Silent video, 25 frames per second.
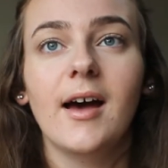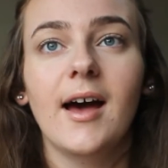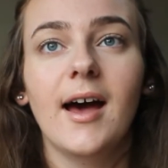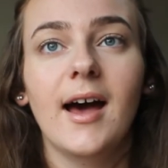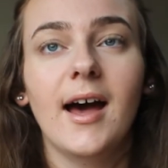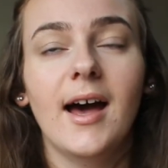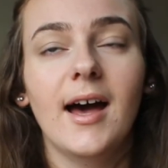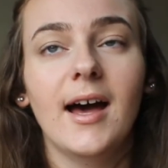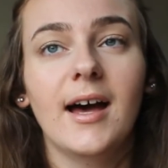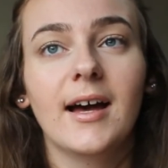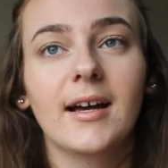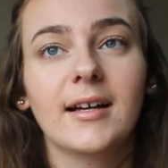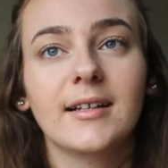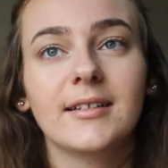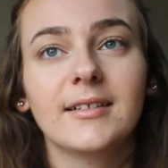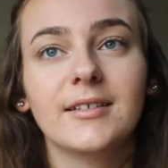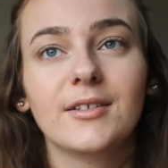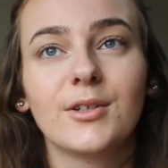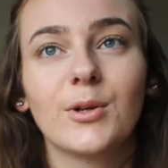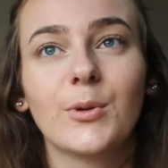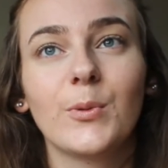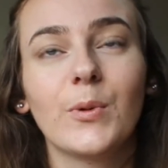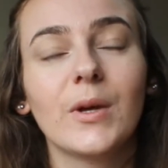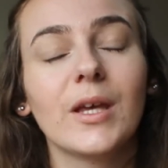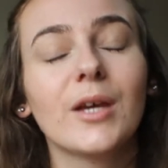And
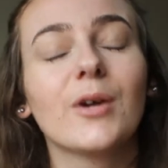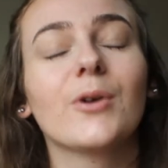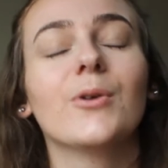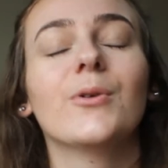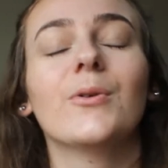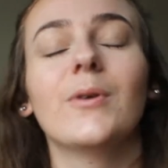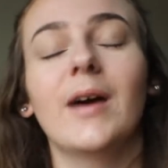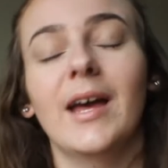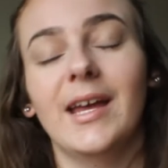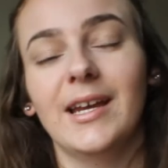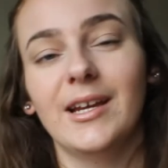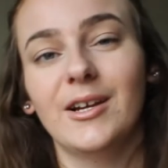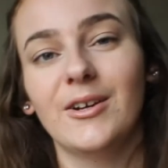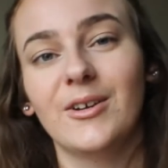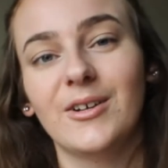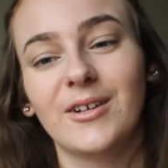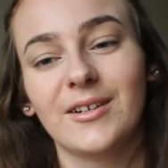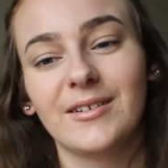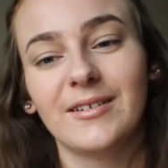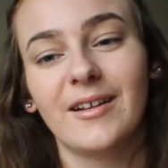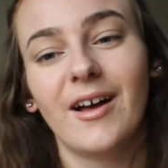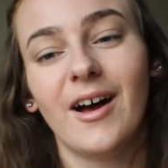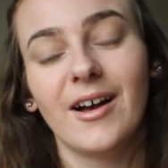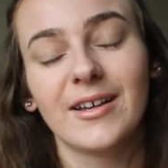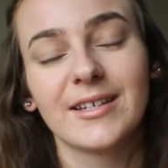we all hate
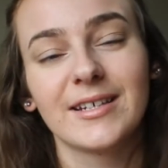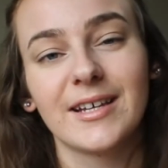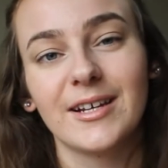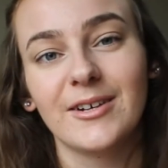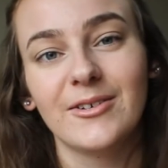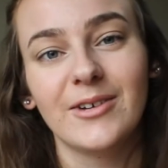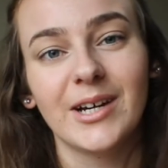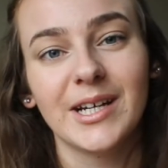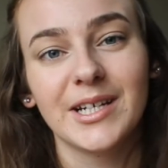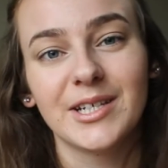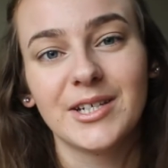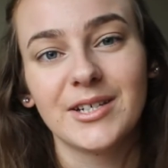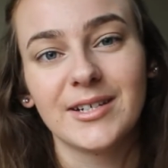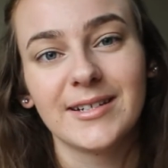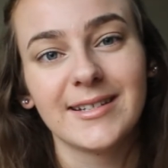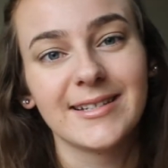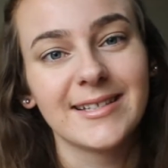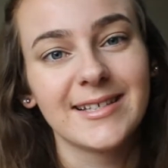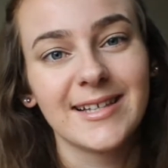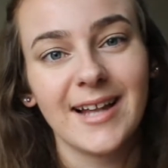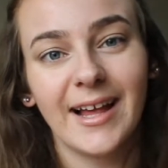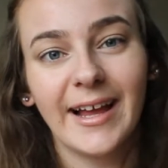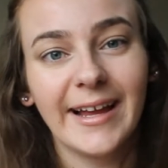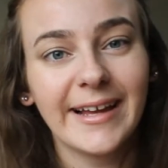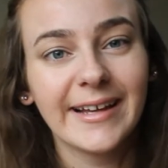asking
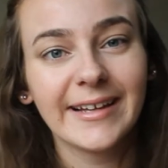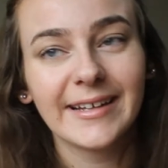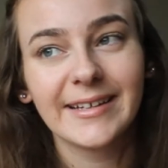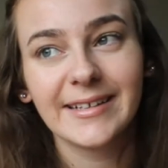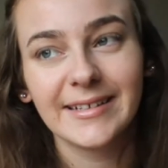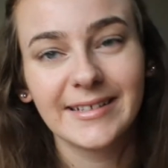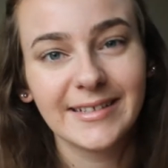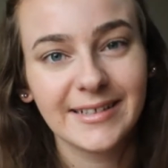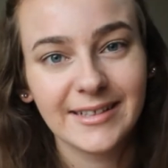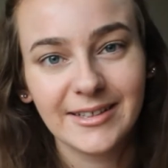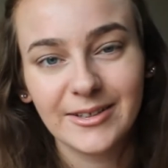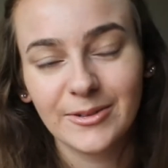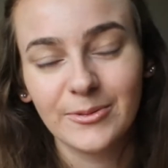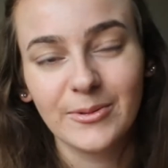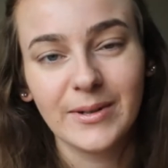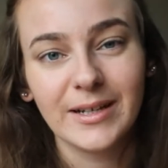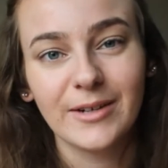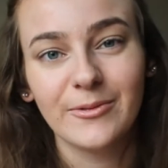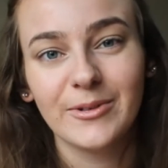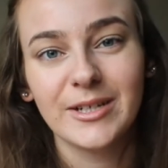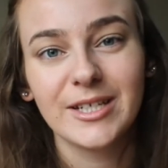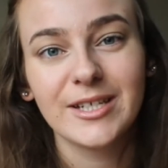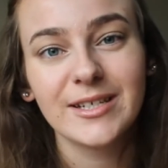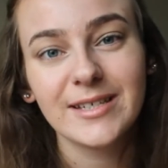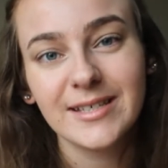questions,
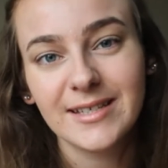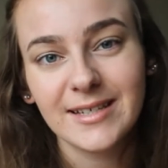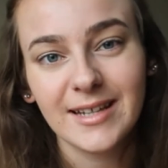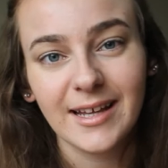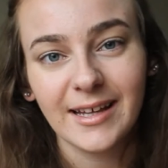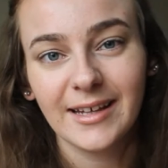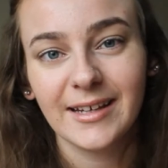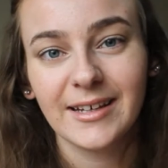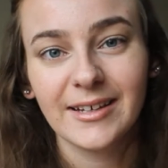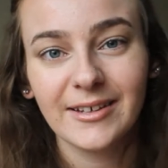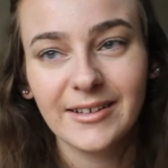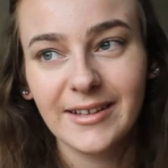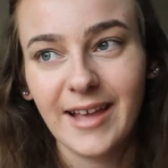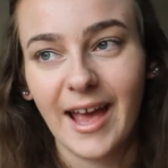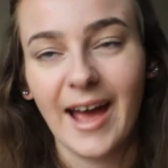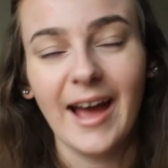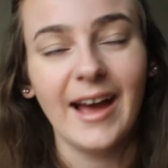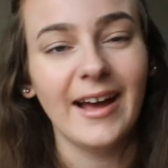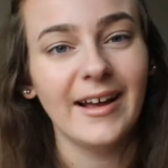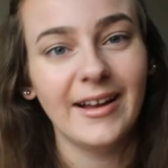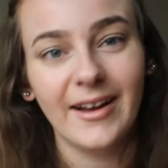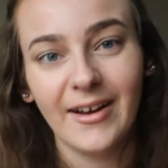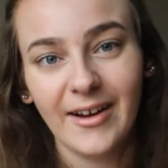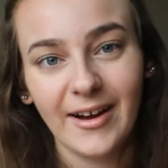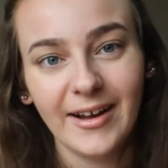we just
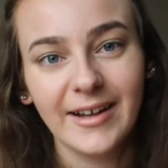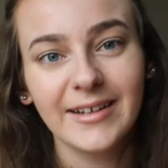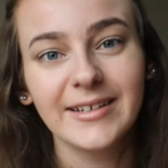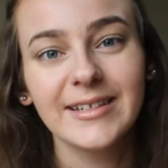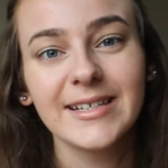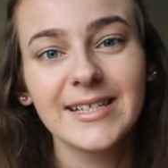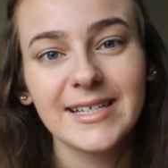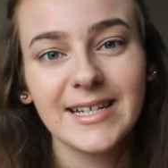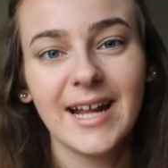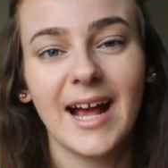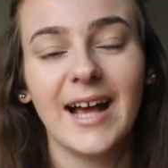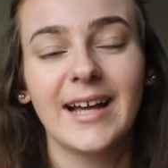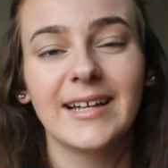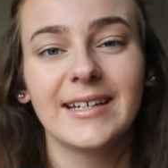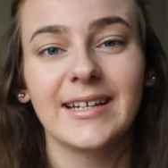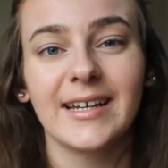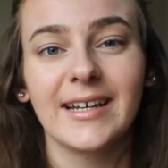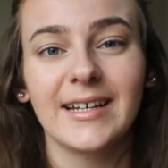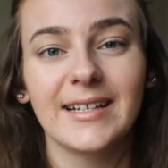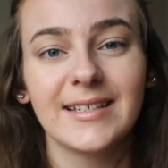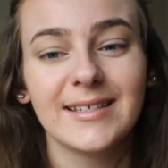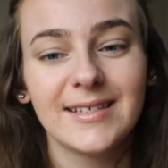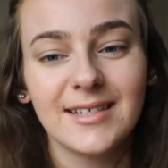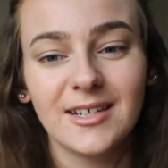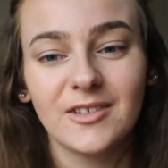yeah, I understand
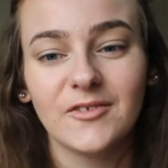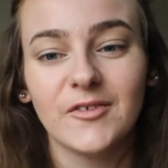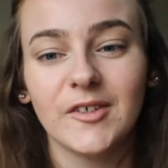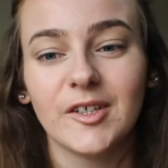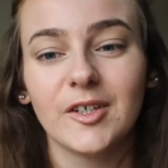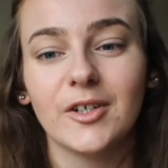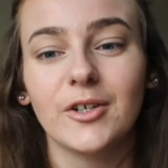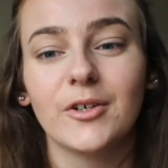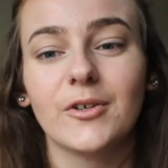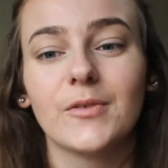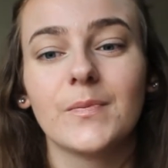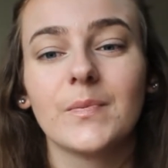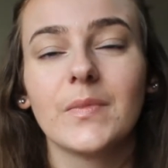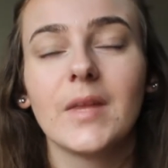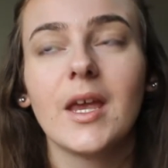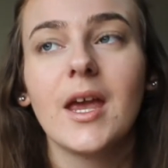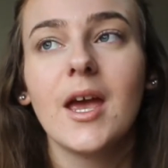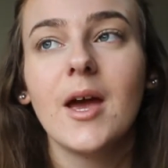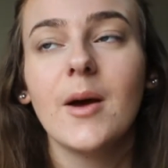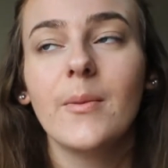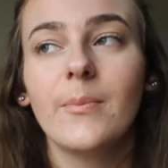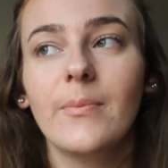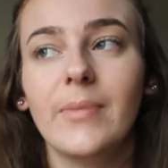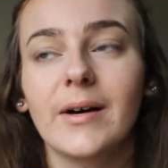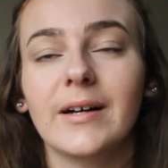it's difficult,
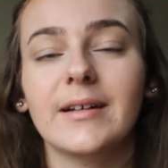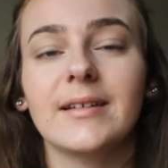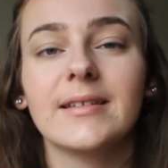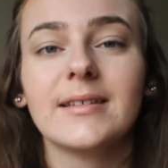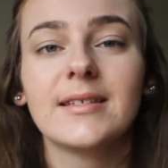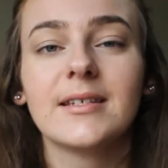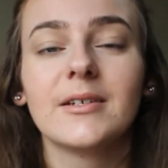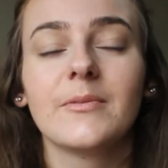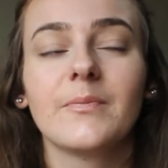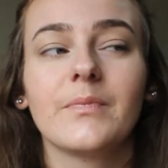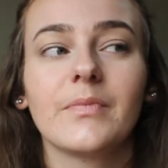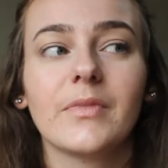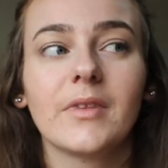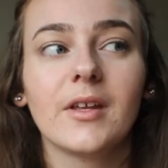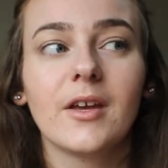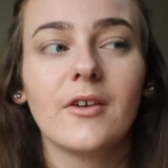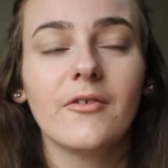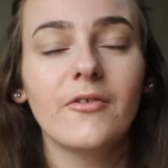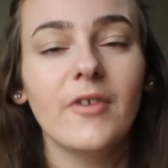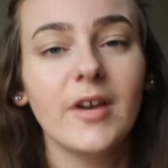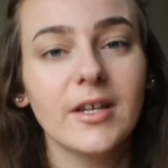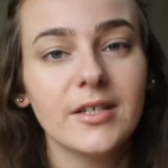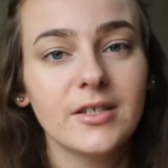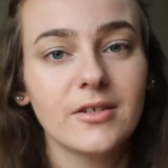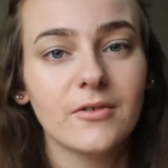but
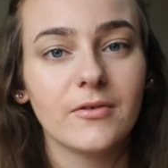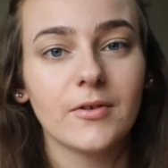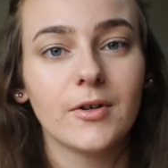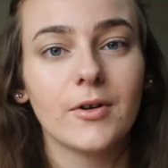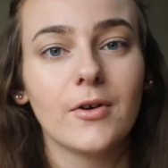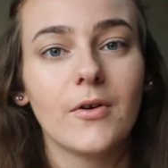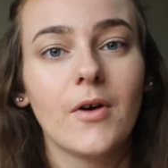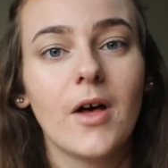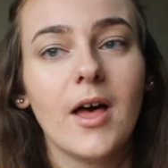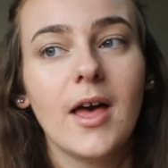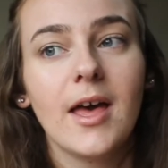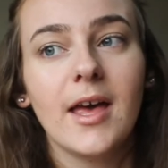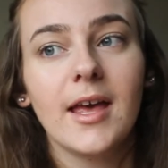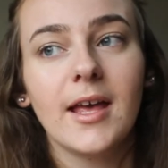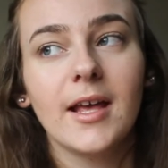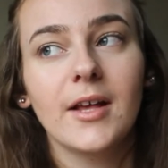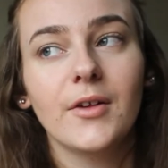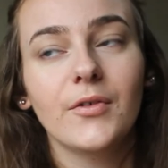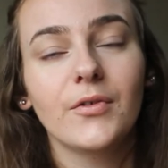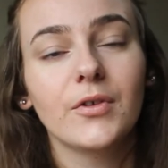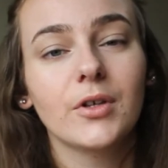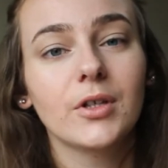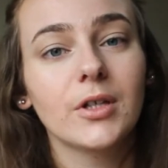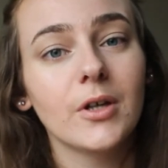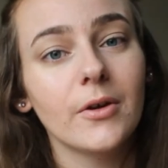first of all,
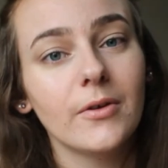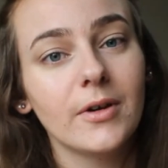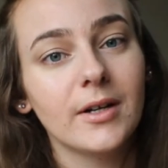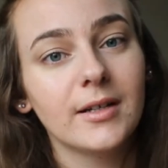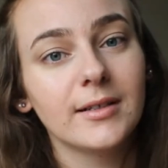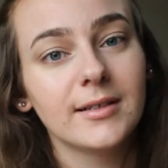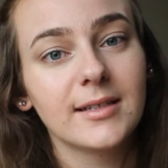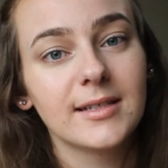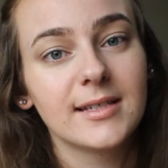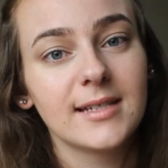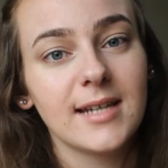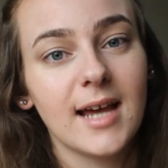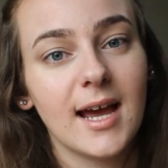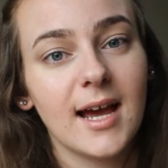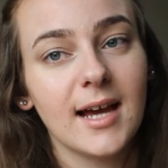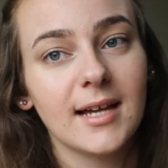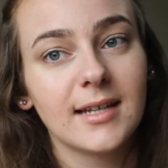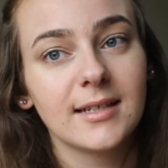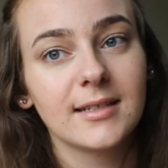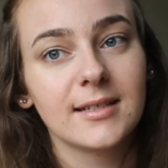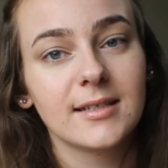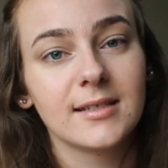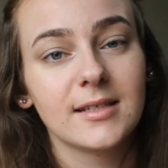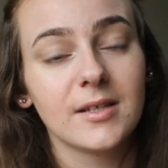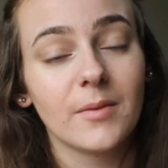if you don't
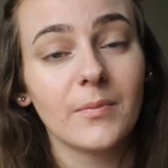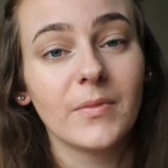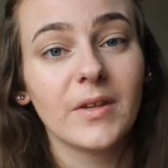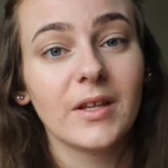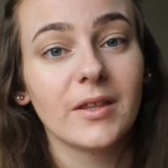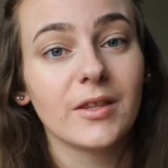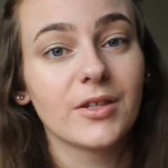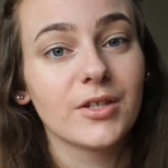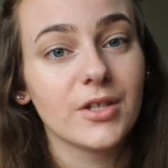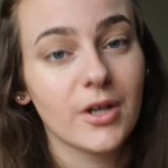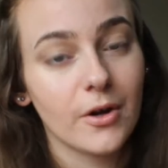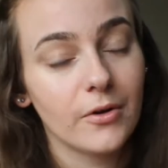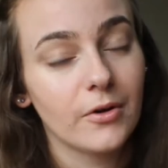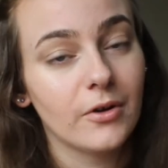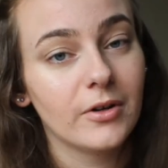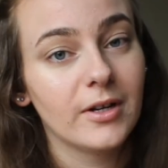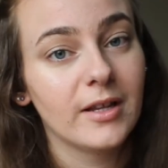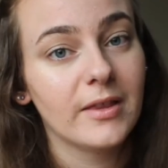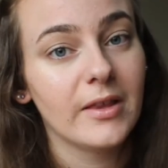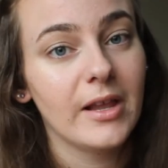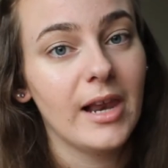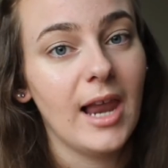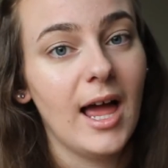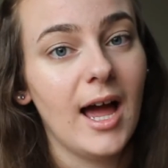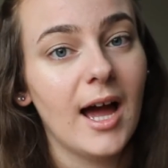understand something that's going on
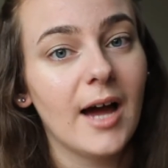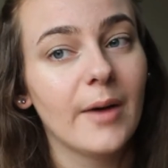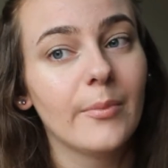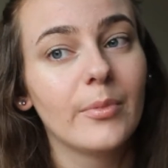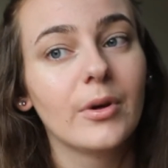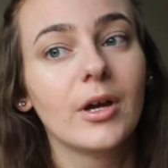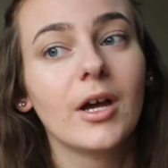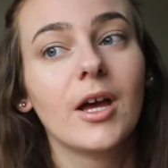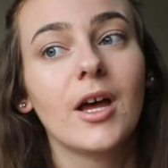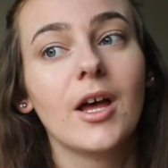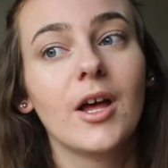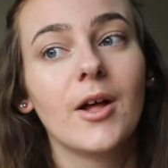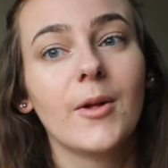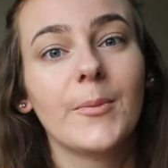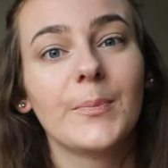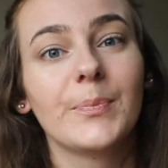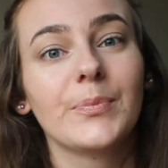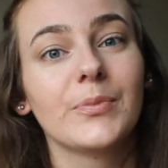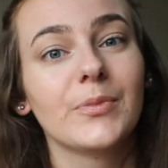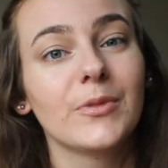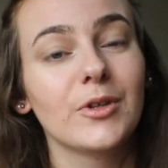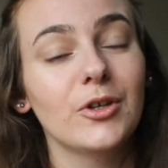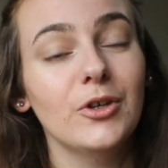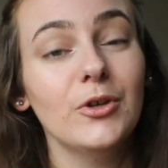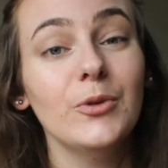in the lab,
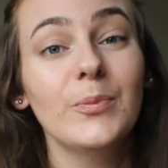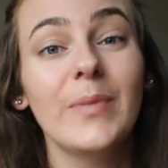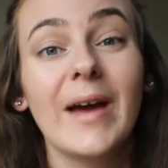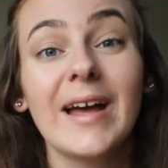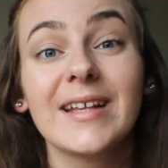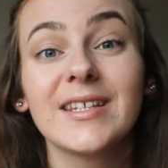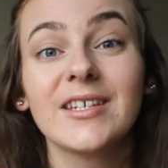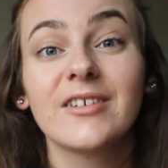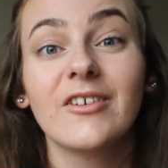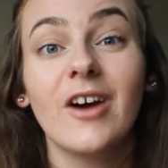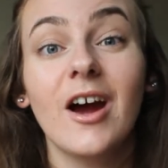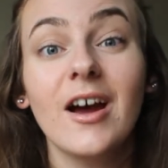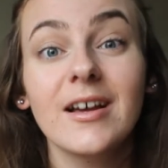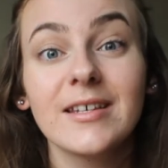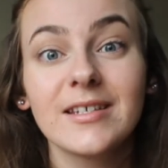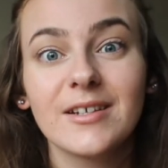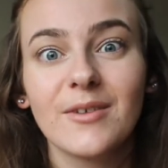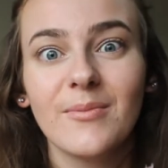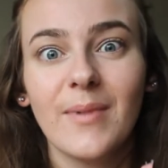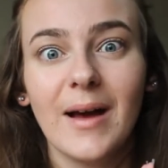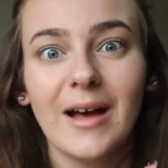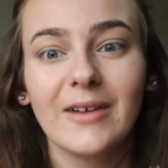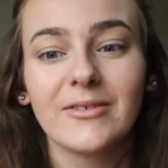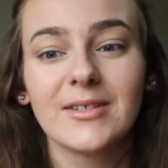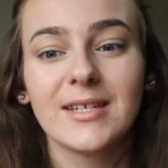you better ask
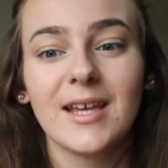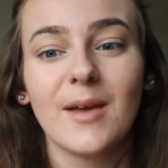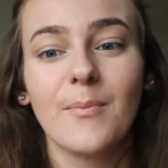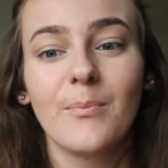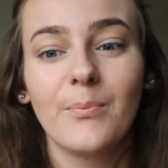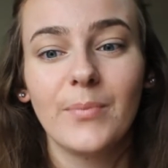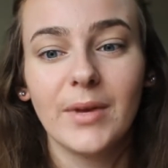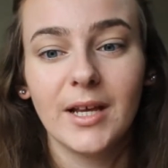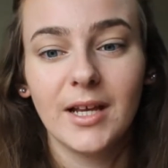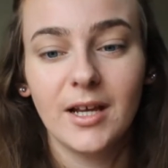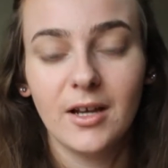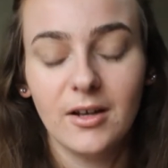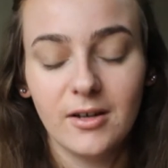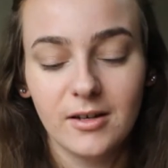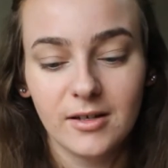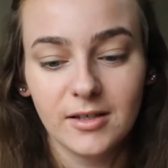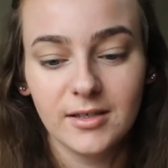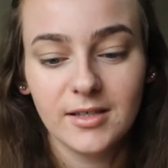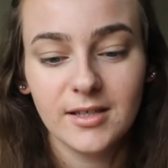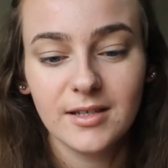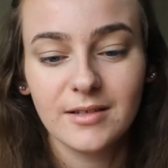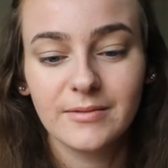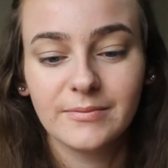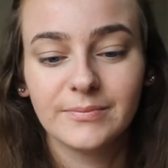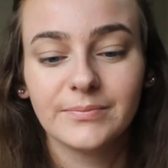about it,
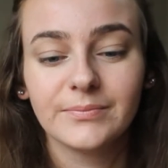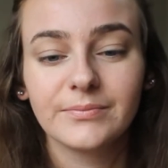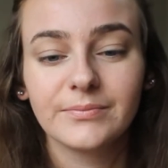because